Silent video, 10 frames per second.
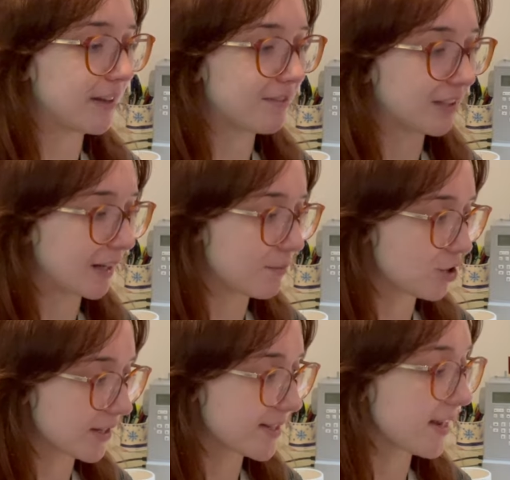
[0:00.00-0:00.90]
I feel like I'm
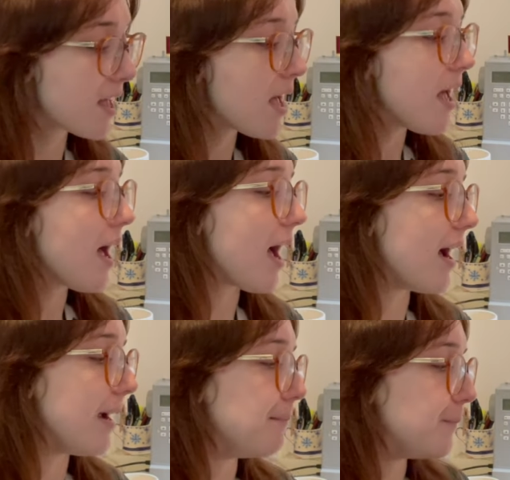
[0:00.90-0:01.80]
jinxing
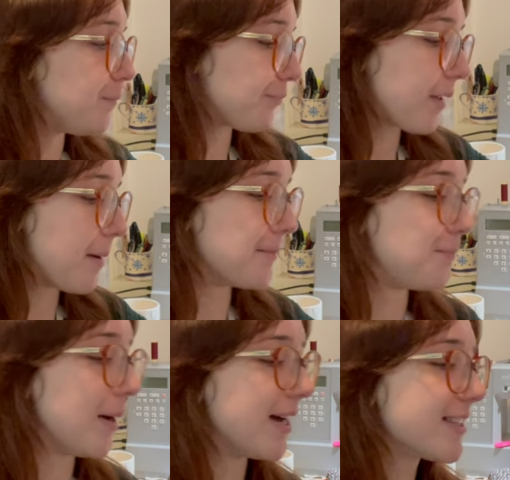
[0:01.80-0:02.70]
it.
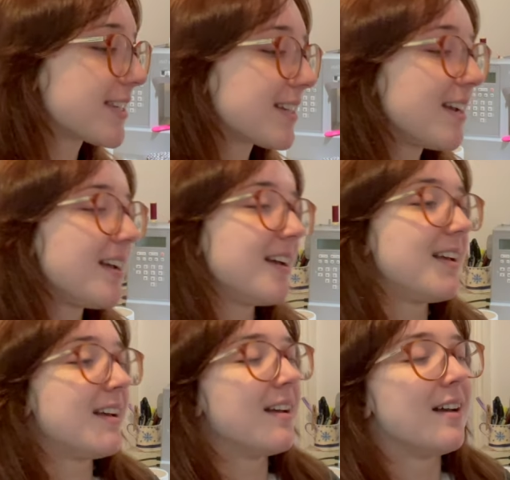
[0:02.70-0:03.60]
But
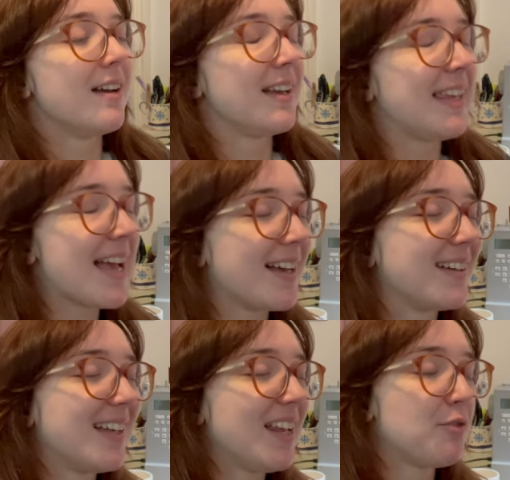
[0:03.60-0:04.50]
yeah,
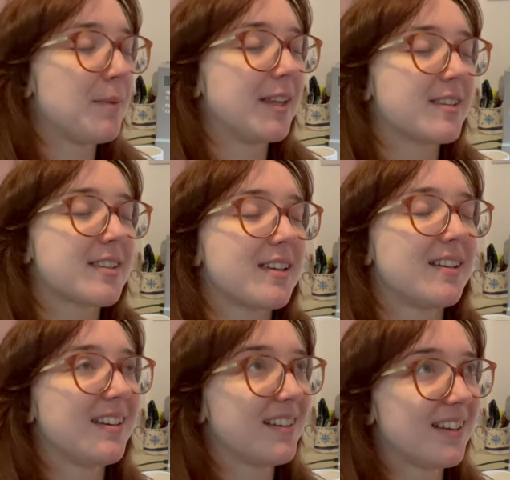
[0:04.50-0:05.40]
11 months.
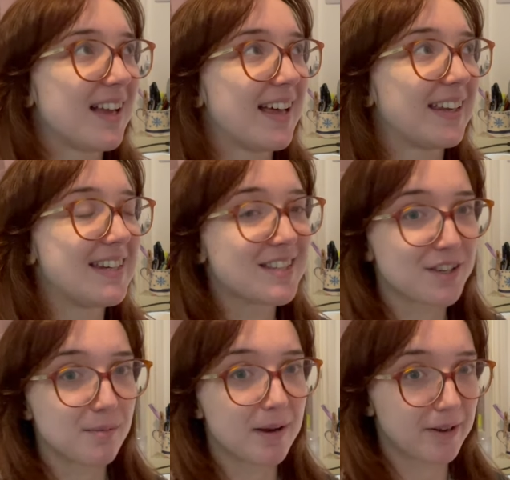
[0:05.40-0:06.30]
And I need to
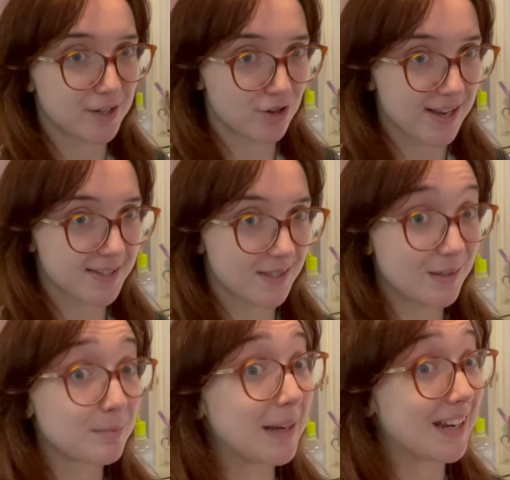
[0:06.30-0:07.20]
sew my wedding dress,
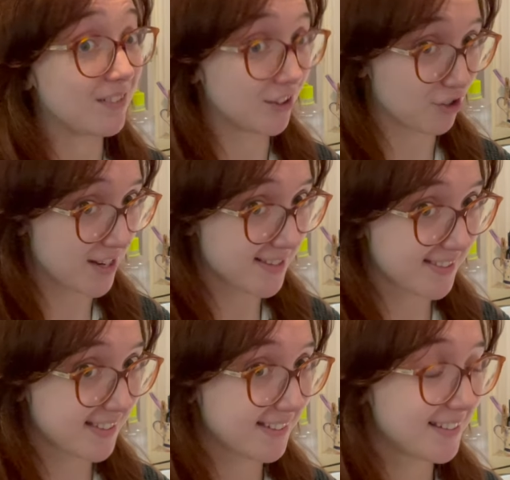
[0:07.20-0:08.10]
my evening
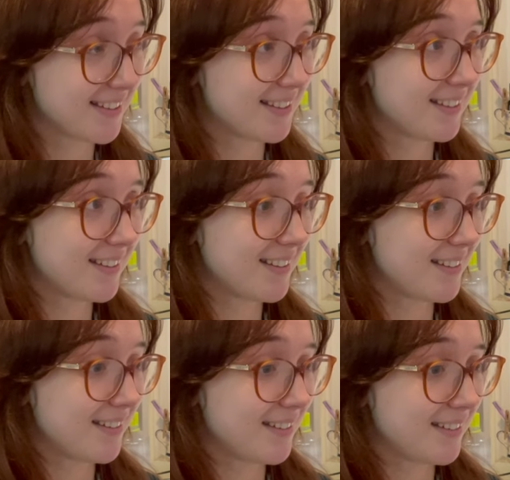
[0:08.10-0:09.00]
dress,
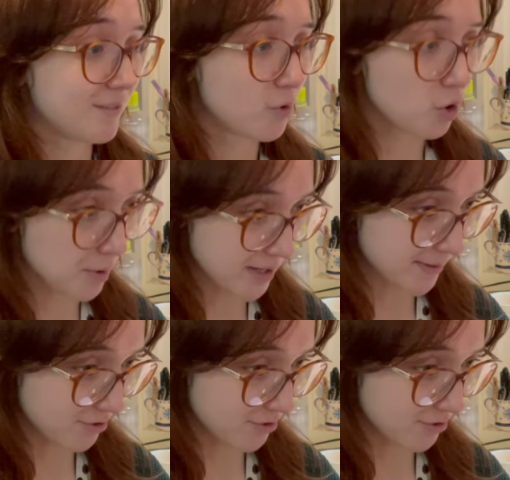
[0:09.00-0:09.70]
4 bridesmaids